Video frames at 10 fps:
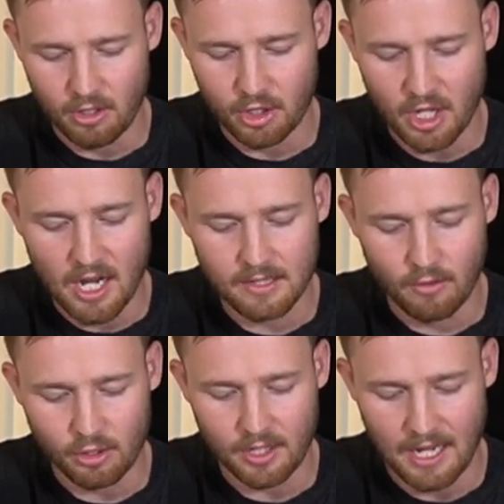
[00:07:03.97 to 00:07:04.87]
So the Sharks have
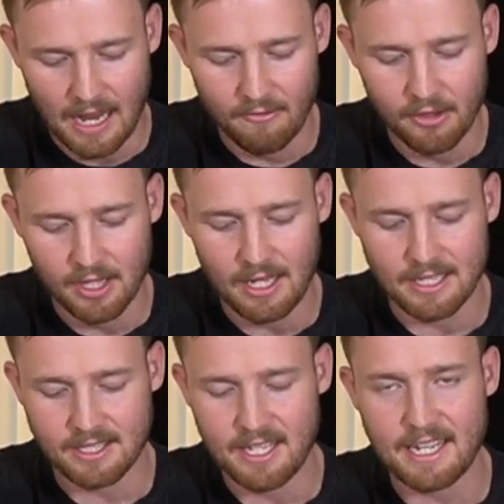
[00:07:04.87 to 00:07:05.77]
also covered the
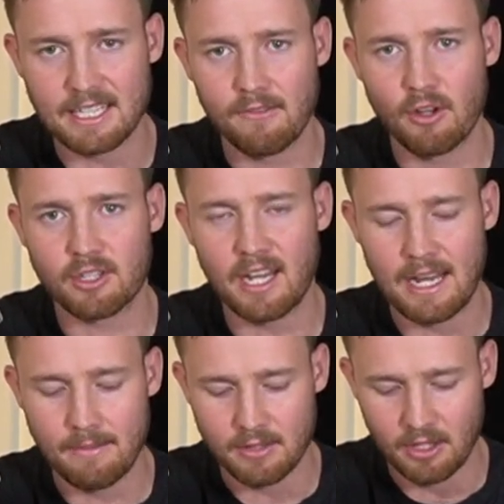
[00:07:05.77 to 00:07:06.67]
last 6 versus
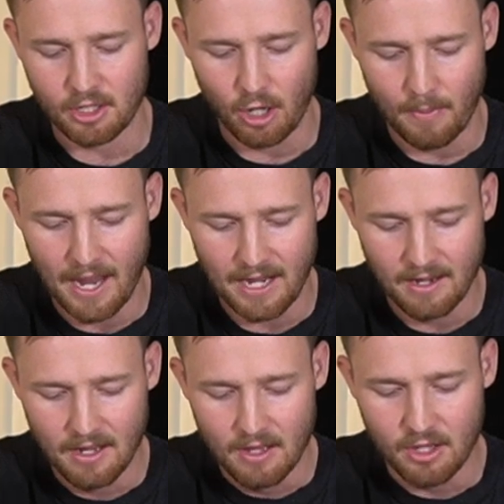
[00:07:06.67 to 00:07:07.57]
teams in the top 8.
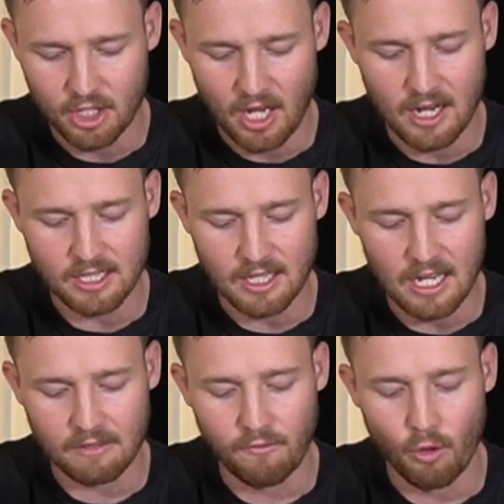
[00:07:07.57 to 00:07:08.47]
The Sharks'
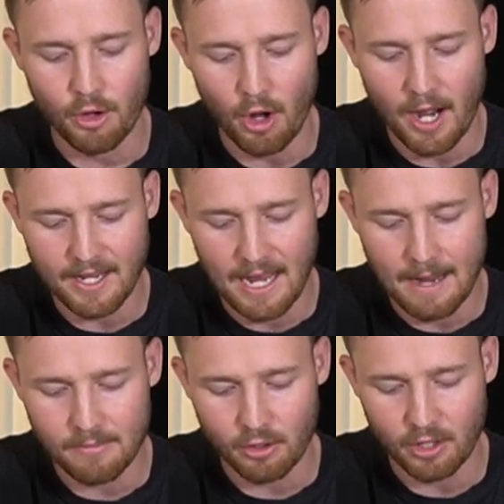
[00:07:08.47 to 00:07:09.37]
last 4 night
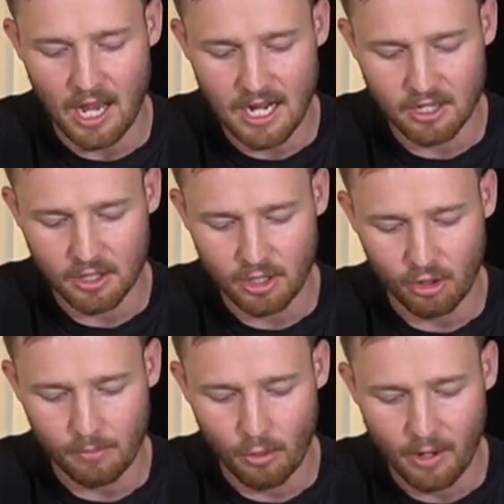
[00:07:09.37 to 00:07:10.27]
games have gone under the
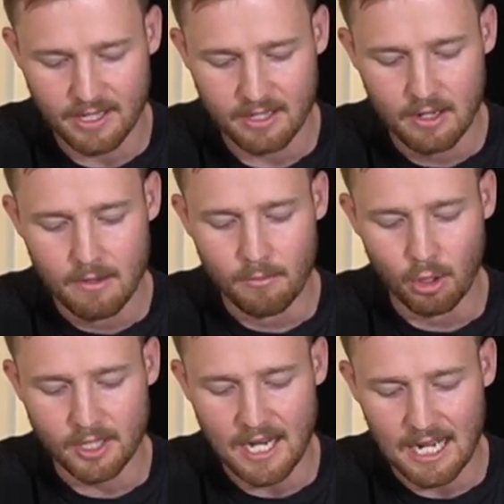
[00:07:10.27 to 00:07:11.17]
total points.
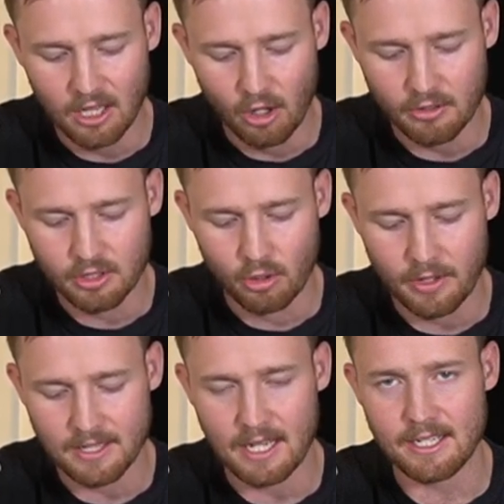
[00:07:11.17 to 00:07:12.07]
Mulatalo
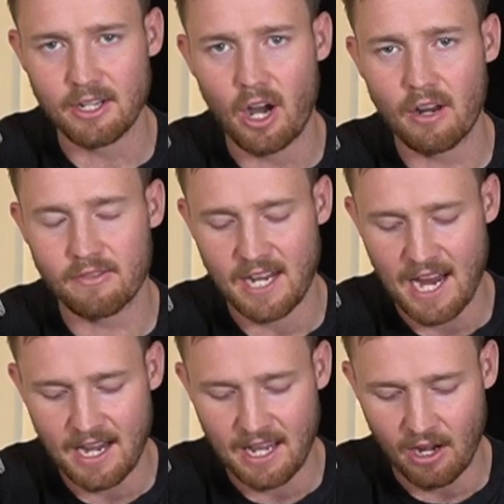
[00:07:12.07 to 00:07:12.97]
scored his last 9 of
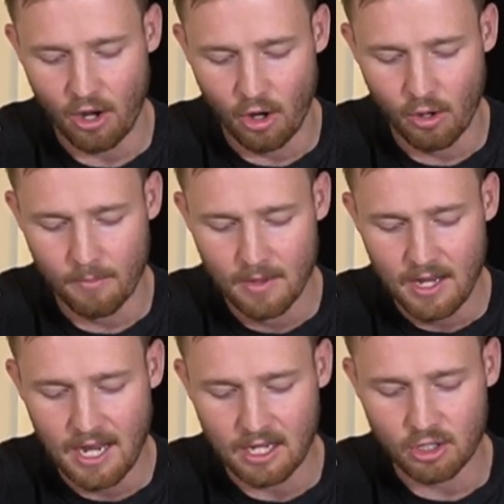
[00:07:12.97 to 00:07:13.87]
10 at home,
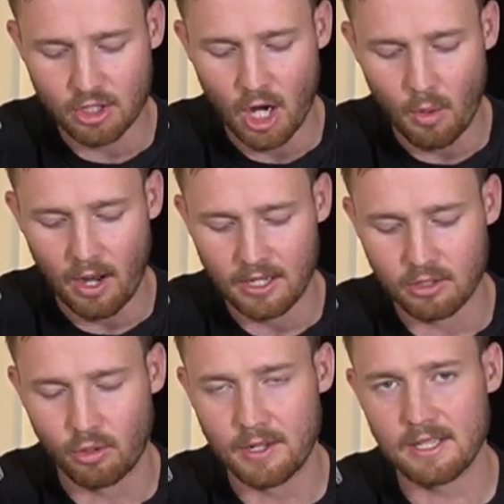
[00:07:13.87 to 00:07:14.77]
and Katoa
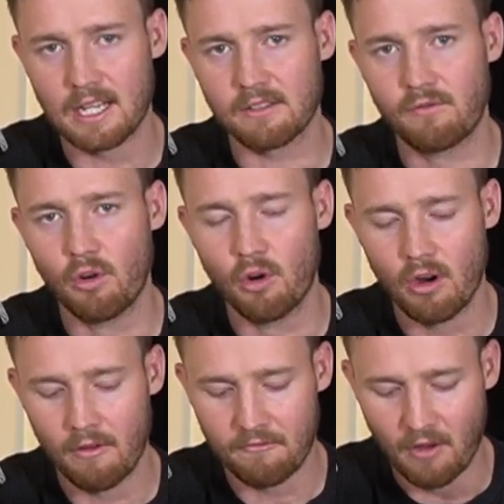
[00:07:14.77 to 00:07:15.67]
scored his last
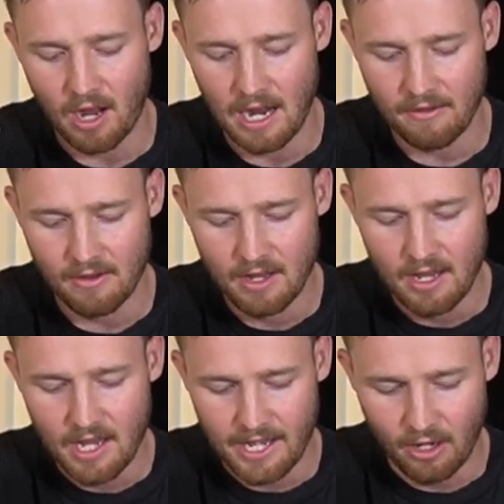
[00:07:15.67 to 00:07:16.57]
4 of 5
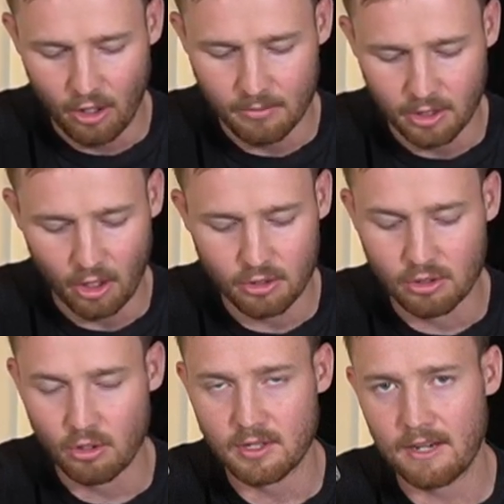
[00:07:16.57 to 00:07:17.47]
at home. So those
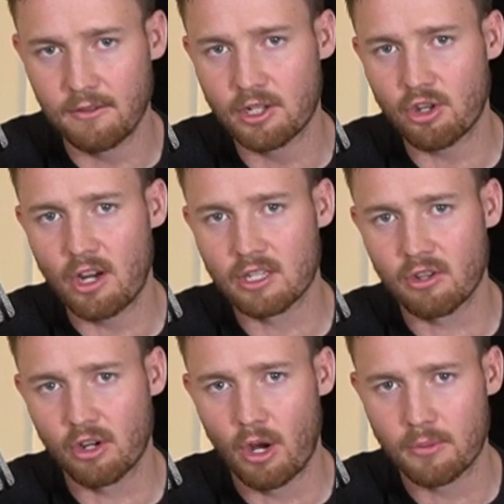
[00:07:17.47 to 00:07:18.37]
two definitely
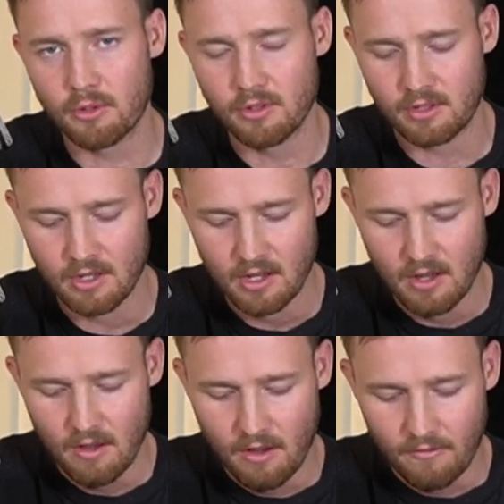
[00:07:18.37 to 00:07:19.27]
try-scoring options
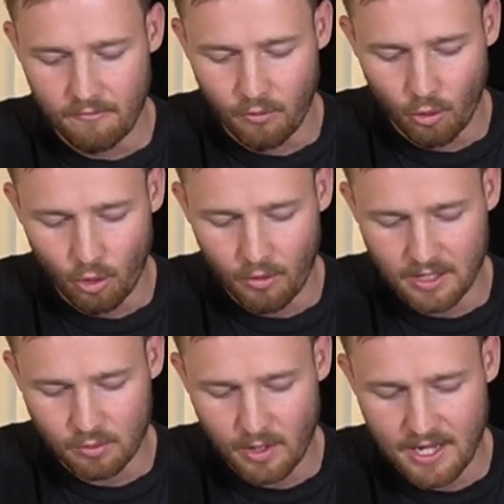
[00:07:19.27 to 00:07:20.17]
for
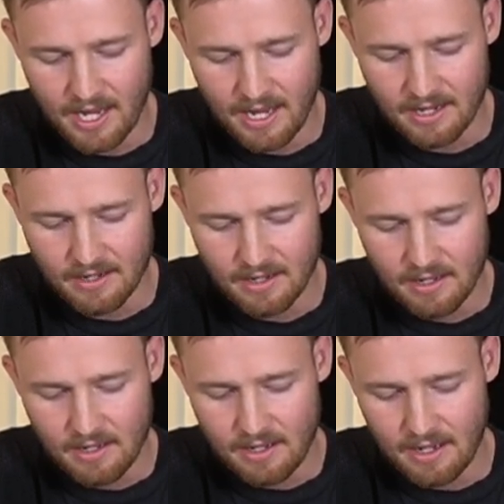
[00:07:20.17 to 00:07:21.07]
this weekend.
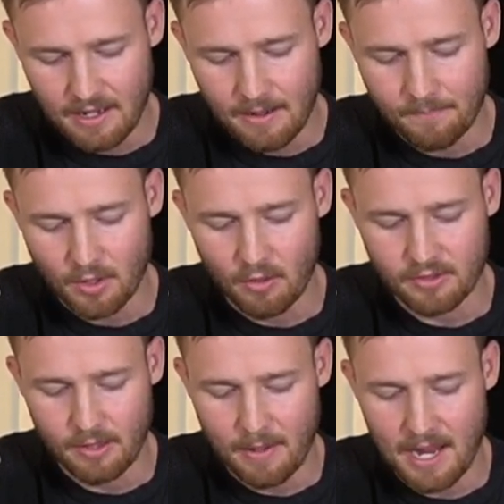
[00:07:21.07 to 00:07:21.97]

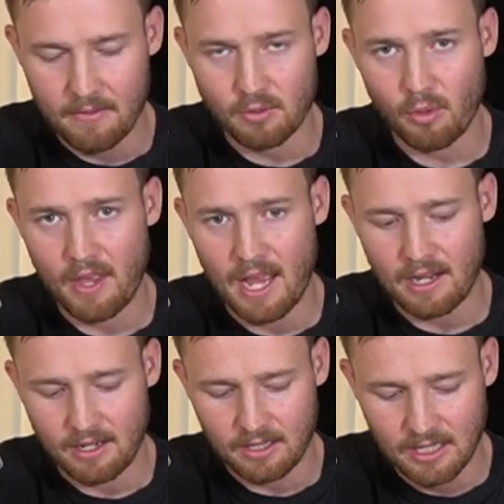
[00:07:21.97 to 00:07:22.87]
Obviously, the Panthers
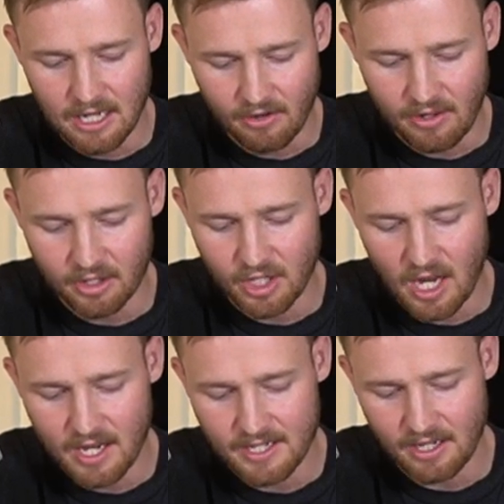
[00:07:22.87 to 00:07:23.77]
without Cleary, the
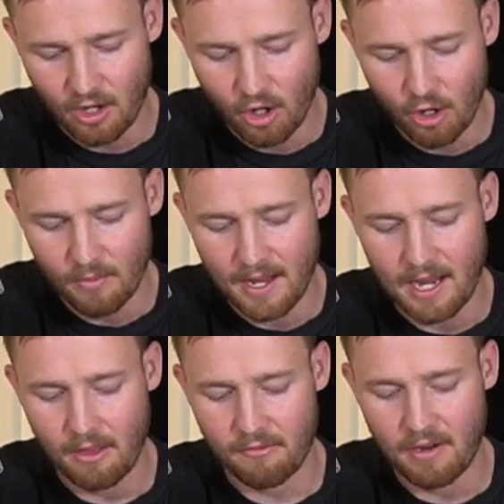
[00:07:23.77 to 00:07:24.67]
Sharkies at home, they
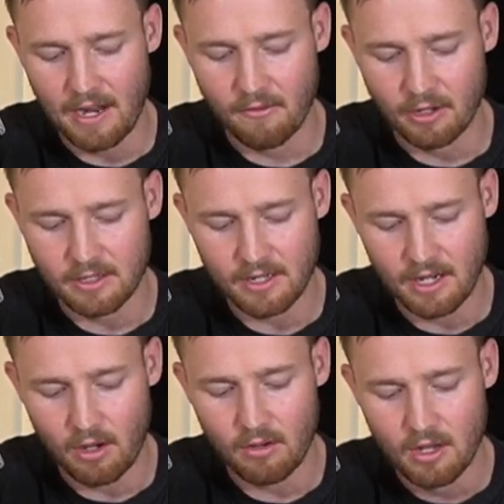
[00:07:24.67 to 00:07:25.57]
are the favourites.
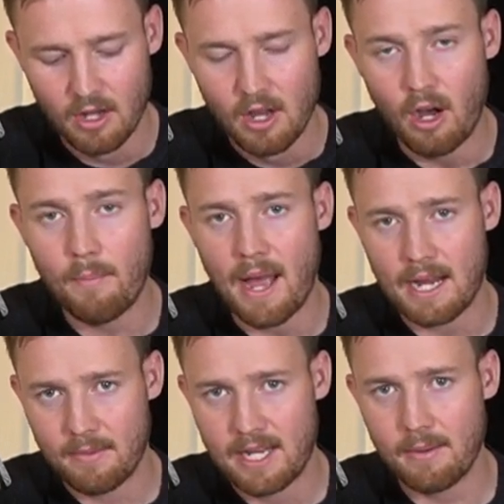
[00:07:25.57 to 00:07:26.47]
And I'll
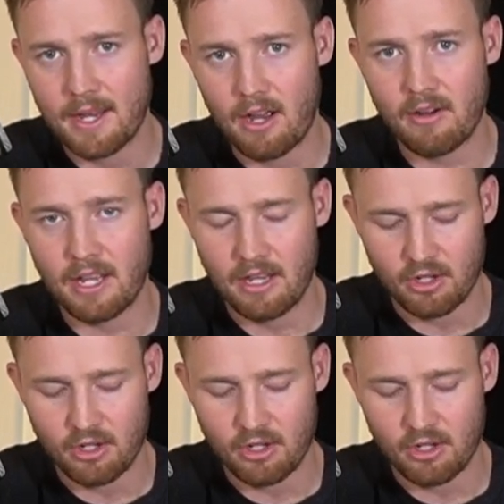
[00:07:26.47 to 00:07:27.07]
back them to keep it going here.